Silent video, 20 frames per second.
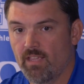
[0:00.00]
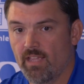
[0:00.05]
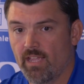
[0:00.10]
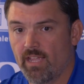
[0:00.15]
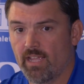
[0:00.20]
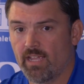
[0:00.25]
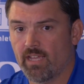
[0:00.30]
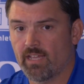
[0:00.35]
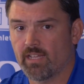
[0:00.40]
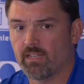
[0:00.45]

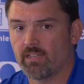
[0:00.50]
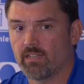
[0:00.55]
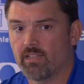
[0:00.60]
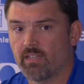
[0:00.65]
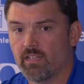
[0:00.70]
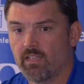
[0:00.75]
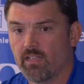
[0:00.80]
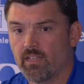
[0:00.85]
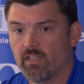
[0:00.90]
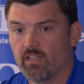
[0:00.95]
And
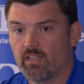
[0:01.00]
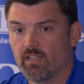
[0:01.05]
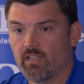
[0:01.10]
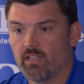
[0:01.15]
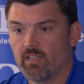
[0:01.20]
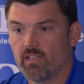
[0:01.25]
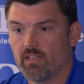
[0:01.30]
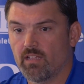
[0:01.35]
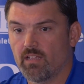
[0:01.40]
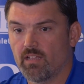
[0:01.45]

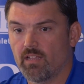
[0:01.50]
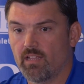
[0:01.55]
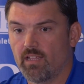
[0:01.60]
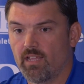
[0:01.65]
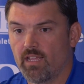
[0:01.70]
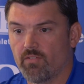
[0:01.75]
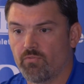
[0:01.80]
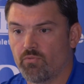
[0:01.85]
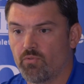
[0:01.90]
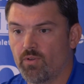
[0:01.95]

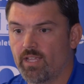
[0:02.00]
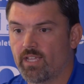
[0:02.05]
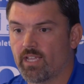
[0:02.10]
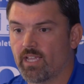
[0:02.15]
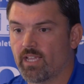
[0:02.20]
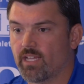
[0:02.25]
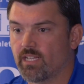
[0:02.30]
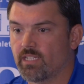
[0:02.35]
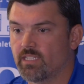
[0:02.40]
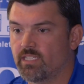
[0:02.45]
if we
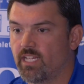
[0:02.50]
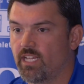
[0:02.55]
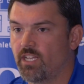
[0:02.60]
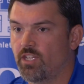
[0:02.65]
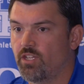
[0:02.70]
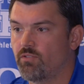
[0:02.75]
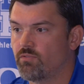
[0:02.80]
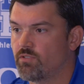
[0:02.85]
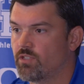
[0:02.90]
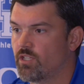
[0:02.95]
can
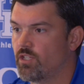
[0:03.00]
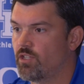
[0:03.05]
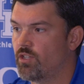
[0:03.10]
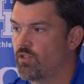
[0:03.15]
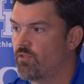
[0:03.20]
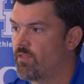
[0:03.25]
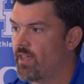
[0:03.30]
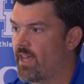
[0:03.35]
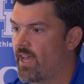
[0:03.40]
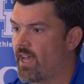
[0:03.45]
continue to
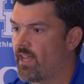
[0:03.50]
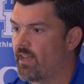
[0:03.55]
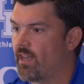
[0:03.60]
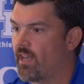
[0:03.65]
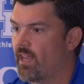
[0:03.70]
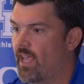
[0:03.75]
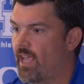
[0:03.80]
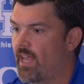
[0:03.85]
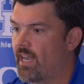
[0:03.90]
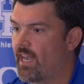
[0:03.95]
do that
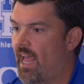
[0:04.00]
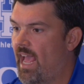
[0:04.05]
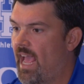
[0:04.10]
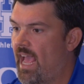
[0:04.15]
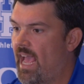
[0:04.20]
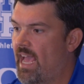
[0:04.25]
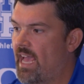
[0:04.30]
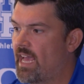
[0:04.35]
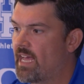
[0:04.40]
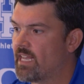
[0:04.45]
and
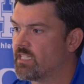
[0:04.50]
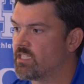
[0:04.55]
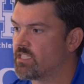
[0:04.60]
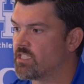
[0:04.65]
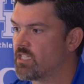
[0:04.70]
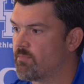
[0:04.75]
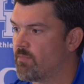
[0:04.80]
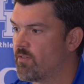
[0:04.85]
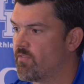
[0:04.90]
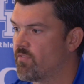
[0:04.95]
add
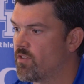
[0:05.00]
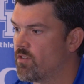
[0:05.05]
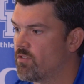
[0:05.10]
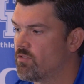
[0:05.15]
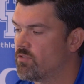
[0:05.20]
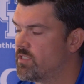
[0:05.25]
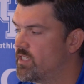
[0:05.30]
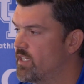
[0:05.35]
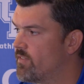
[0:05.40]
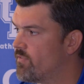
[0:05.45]
some of
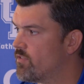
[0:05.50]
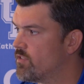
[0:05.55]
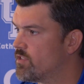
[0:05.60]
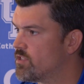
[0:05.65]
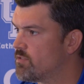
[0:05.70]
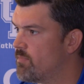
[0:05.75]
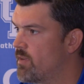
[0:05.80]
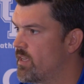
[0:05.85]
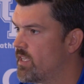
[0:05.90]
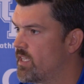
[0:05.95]
those
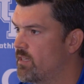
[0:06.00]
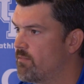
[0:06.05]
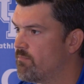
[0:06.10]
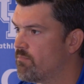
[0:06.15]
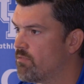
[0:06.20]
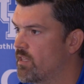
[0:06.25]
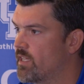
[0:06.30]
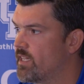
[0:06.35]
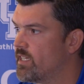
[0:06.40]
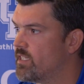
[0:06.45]
difference-making
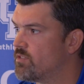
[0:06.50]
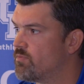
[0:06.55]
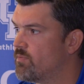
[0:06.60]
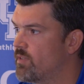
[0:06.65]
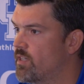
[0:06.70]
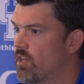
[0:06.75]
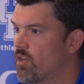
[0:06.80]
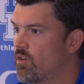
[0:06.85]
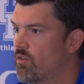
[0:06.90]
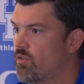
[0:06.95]
plays,
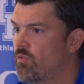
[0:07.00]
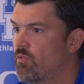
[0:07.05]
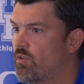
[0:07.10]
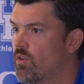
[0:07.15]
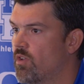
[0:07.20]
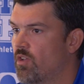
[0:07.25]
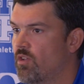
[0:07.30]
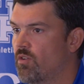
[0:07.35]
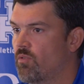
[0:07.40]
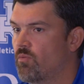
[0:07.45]
we know,
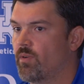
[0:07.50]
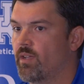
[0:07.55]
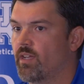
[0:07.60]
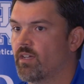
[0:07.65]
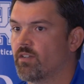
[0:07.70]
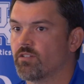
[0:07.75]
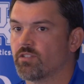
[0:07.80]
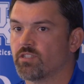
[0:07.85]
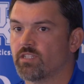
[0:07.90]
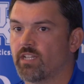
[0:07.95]
we
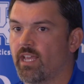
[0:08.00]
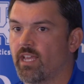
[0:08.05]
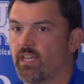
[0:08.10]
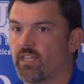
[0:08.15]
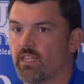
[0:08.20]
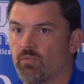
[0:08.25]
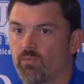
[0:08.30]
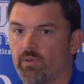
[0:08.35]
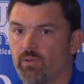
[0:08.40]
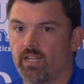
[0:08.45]

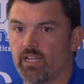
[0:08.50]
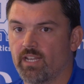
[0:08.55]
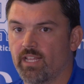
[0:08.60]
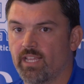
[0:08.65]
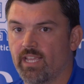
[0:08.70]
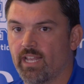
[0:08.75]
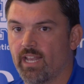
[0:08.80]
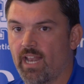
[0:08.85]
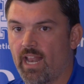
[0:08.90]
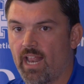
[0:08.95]
understand need to
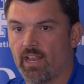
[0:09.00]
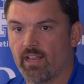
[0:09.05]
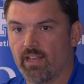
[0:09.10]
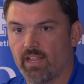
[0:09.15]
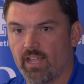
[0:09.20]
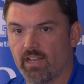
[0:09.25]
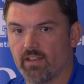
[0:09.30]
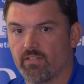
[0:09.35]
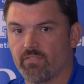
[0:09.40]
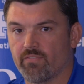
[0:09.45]
get
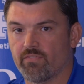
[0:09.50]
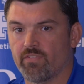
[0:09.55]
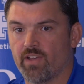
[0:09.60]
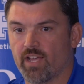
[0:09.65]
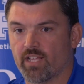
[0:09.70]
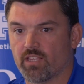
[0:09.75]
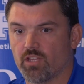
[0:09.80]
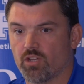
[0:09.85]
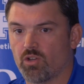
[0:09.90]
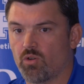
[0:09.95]
and
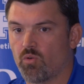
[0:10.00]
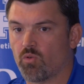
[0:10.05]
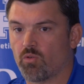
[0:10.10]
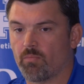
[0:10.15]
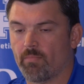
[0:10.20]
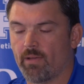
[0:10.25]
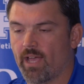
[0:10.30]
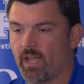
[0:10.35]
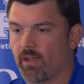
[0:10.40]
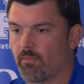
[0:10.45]
affect the
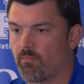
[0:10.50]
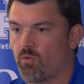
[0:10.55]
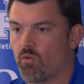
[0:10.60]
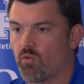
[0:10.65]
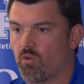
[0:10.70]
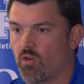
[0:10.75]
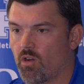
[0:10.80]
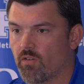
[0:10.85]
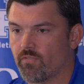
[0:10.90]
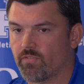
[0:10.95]
quarterback
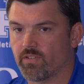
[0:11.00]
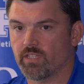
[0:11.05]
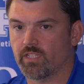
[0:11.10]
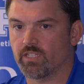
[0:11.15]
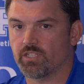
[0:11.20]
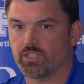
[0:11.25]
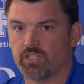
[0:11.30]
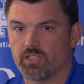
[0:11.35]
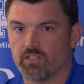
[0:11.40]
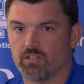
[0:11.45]
more often
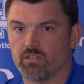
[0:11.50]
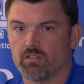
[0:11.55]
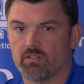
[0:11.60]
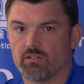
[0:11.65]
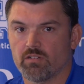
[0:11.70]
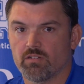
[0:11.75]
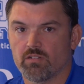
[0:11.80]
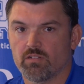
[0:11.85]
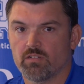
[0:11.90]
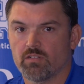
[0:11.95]
this year.
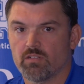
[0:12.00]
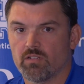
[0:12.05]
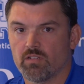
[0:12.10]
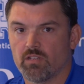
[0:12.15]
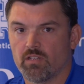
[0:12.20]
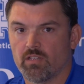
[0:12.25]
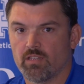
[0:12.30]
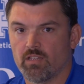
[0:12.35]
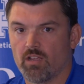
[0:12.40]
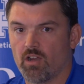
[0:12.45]

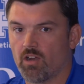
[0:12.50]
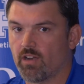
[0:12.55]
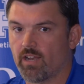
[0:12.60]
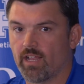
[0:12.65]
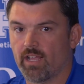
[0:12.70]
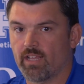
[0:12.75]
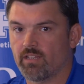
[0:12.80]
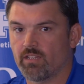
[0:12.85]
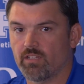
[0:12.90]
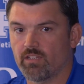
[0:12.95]
Our
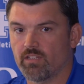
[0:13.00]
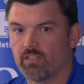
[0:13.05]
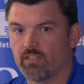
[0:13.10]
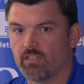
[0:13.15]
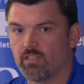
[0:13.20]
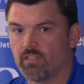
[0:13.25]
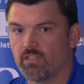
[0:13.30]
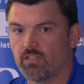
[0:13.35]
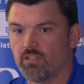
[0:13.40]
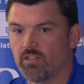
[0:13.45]
guy,
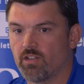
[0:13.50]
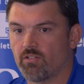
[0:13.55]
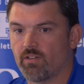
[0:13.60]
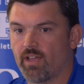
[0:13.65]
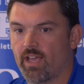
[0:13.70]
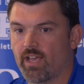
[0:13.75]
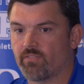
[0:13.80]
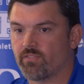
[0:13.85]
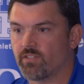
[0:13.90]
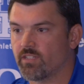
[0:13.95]
you don't
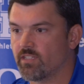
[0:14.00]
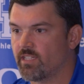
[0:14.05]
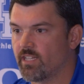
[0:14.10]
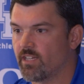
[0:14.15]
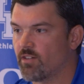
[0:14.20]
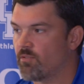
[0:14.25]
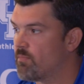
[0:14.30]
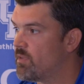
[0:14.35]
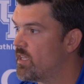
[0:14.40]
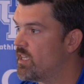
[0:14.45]
have to
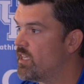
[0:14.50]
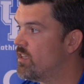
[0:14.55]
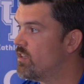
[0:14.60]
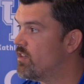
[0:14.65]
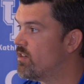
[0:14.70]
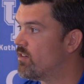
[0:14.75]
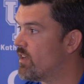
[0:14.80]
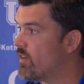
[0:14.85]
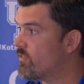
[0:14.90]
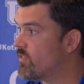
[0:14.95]
tell me, you
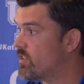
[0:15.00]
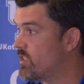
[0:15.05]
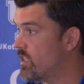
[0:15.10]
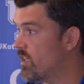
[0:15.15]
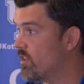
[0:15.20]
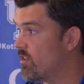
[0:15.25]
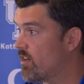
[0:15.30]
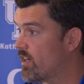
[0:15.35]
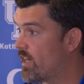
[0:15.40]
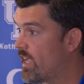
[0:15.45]
don't have to
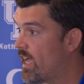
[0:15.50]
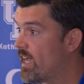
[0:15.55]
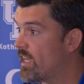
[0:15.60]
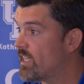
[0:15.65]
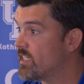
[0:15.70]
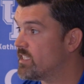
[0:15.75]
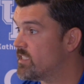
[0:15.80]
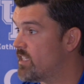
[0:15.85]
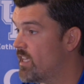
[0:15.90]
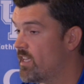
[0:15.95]
tell our
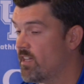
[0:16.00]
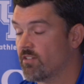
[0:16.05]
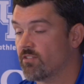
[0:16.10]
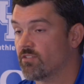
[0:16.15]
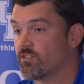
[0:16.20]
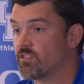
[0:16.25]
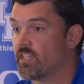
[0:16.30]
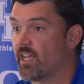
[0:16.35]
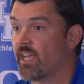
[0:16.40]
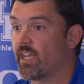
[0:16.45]
guys, they
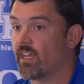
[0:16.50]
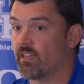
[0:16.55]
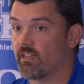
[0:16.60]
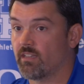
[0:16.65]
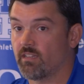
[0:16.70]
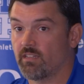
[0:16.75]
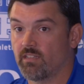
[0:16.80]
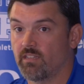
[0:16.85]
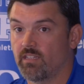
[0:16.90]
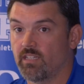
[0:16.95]

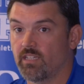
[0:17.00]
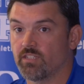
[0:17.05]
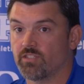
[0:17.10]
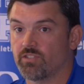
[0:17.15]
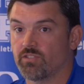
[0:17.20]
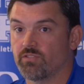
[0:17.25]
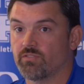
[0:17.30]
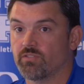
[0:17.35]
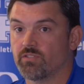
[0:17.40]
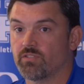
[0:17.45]
understand the
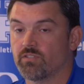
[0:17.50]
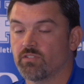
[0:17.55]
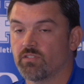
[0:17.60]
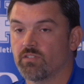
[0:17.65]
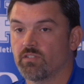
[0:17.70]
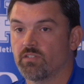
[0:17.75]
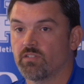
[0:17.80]
issues.